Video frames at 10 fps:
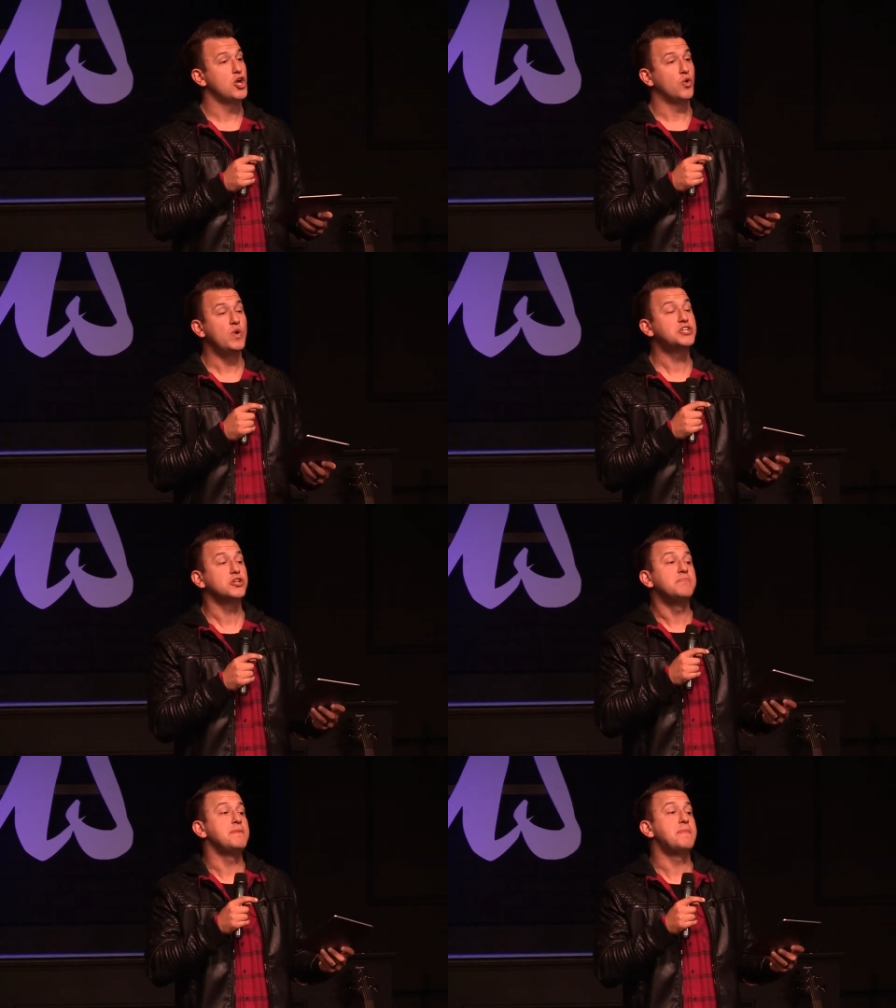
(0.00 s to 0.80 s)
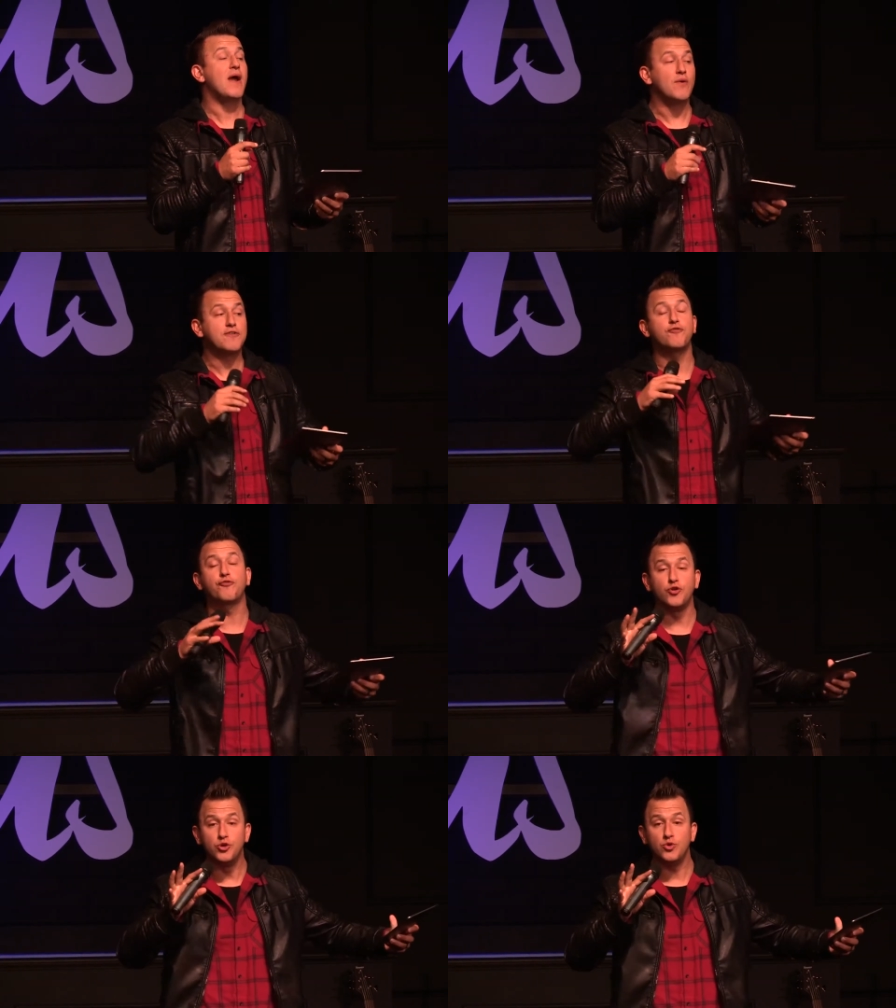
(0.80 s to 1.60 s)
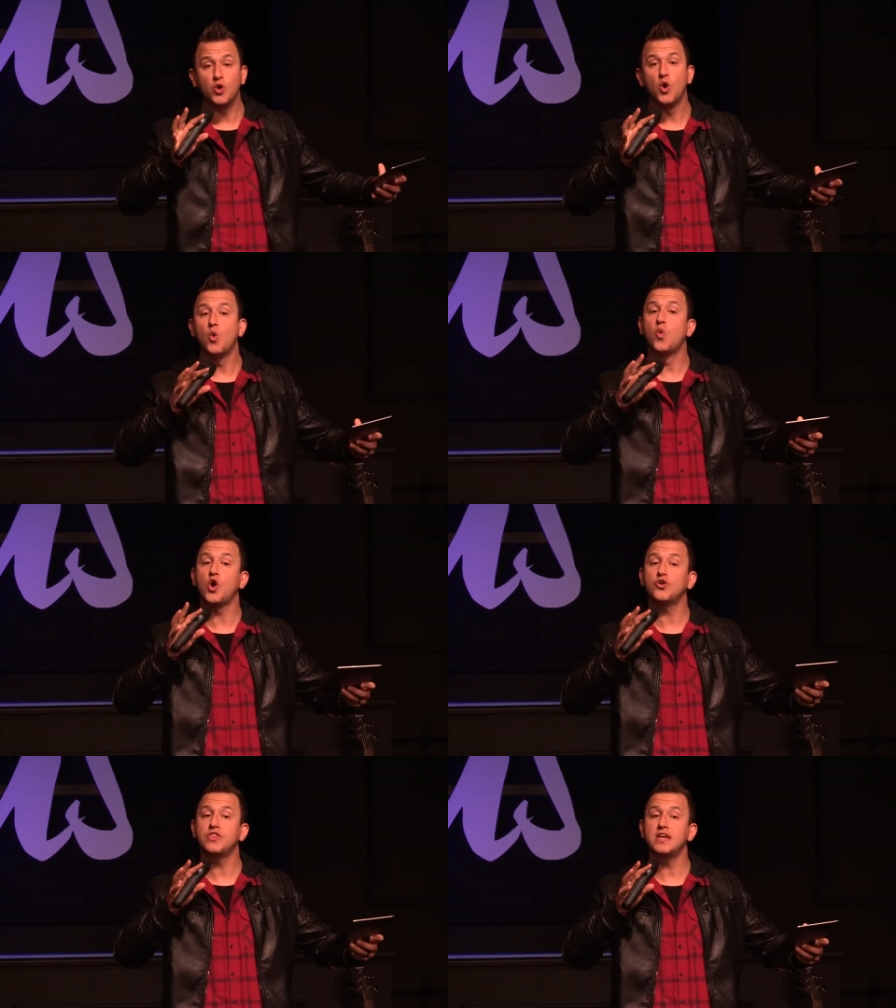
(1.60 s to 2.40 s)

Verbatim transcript: we should be bearing fruit worthy